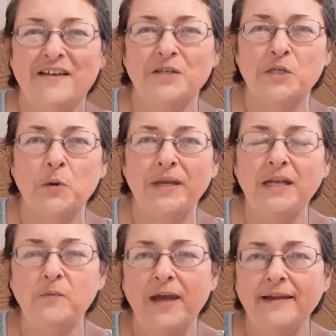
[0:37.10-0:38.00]
So
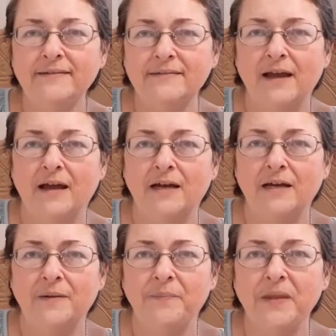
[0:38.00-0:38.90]
anyways,
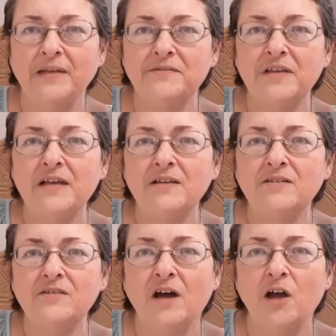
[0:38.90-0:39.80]
um, it
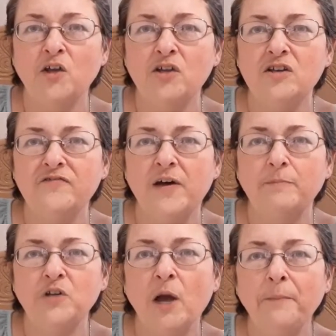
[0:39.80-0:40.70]
says, I could give
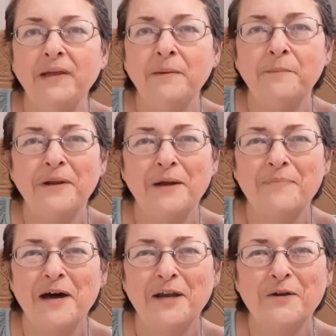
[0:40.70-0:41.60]
up shopping, but I'm
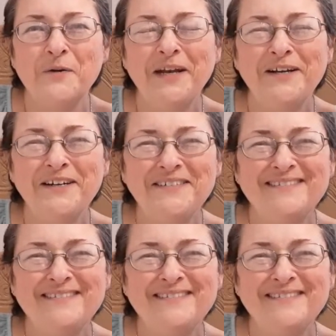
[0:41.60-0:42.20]
not a quitter.